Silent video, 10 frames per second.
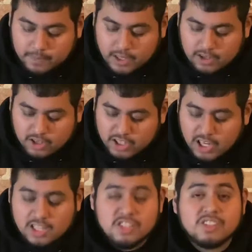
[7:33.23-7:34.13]

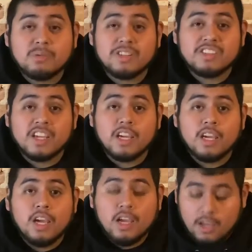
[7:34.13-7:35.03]
archaeologist, I want to say,
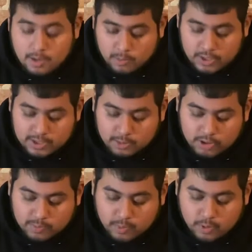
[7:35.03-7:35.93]
went to
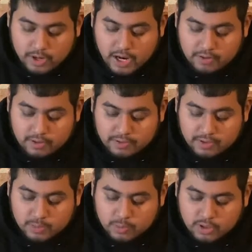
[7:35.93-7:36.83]
explore Area
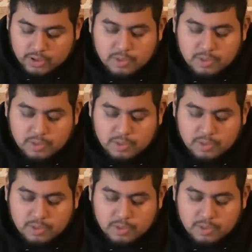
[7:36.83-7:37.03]
51.